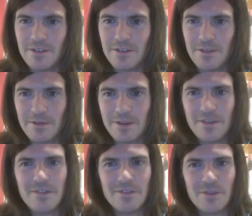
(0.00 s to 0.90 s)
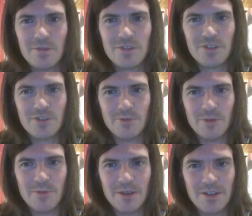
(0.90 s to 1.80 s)
Again, I wish it could be
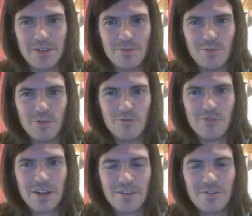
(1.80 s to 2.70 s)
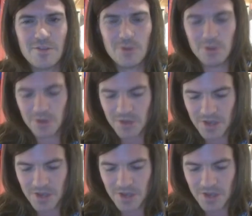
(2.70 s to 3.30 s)
played in more rank 4s,